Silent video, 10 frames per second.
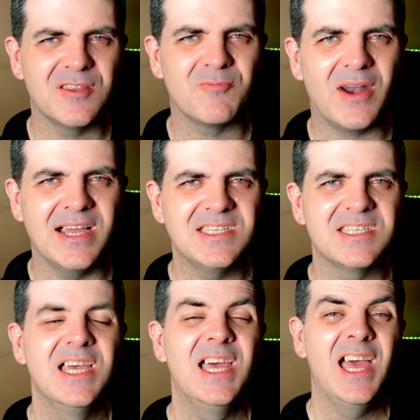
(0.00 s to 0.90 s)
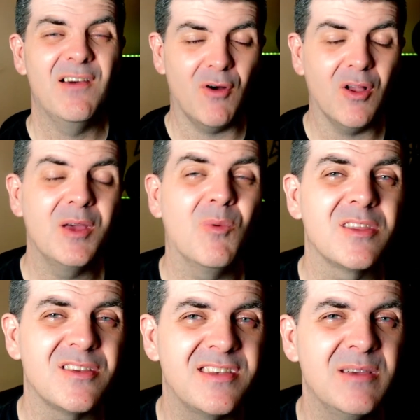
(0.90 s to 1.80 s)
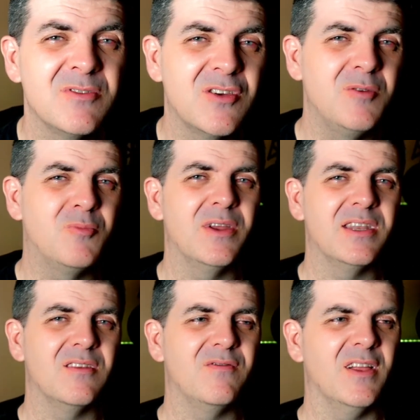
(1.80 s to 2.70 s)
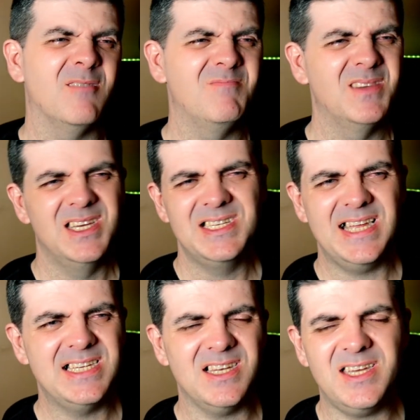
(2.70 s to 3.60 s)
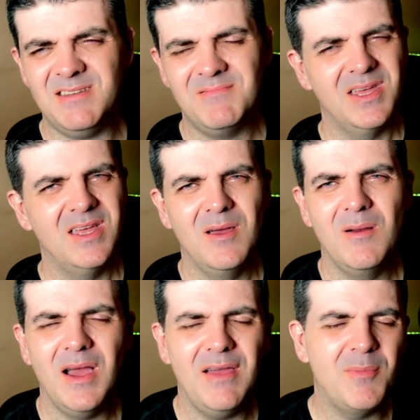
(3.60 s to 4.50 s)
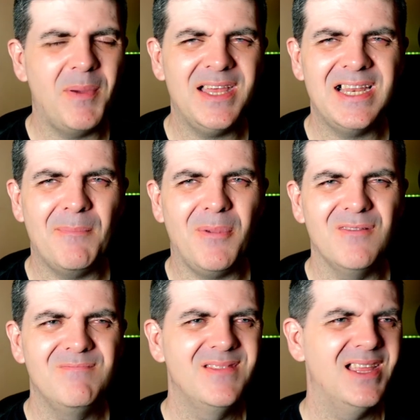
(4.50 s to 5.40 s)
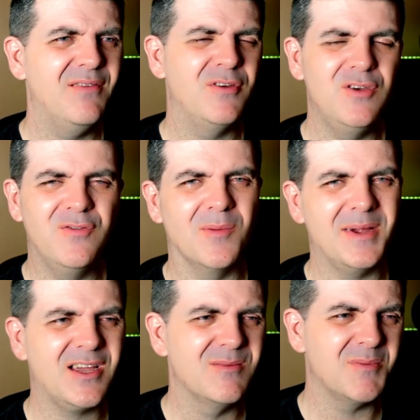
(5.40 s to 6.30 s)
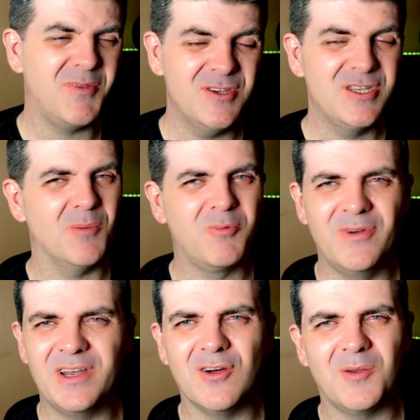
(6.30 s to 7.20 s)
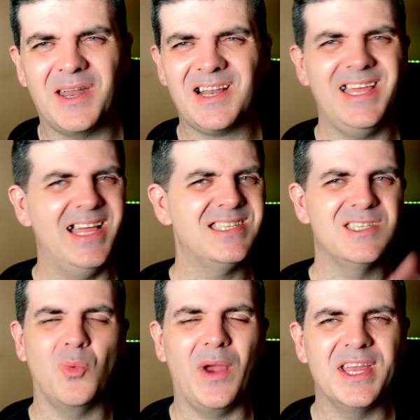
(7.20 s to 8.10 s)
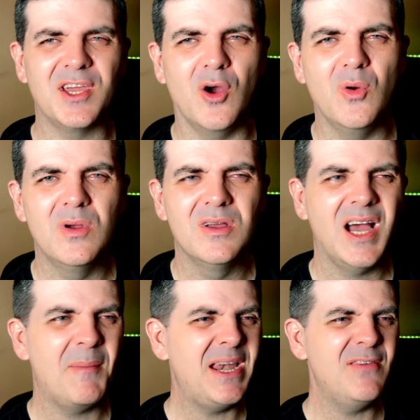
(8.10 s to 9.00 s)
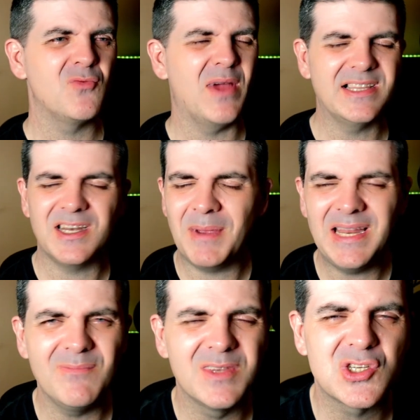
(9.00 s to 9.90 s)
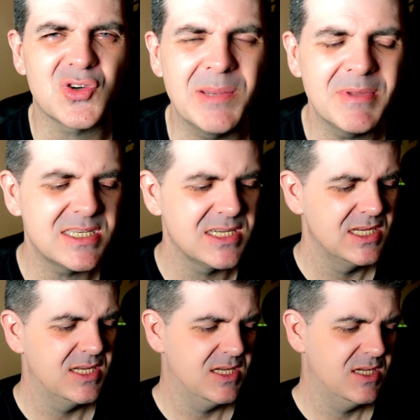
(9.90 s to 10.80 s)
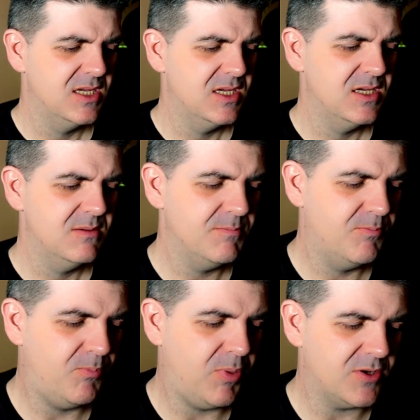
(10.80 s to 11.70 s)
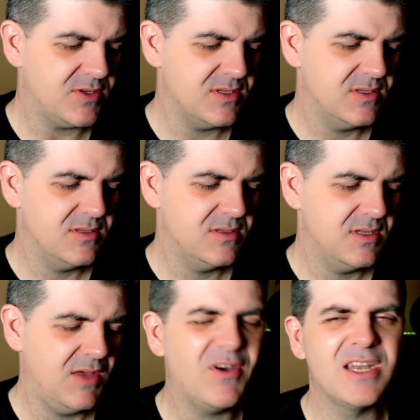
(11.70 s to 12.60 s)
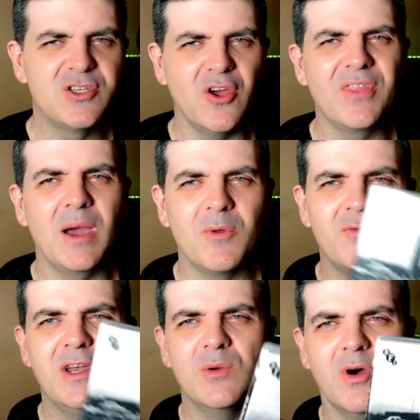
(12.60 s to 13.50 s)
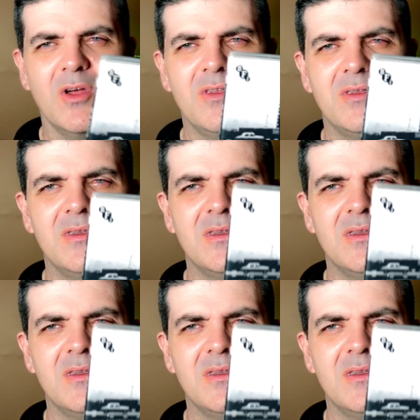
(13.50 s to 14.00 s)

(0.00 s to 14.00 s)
of the price if all I wanted to see was a good print of the film. Digitally, if you buy an Apple, if a new format comes up, they usually upgrade it automatically. It's the way to go. I might even rent it. I might even stream it. But if I'd have done that with Radio On,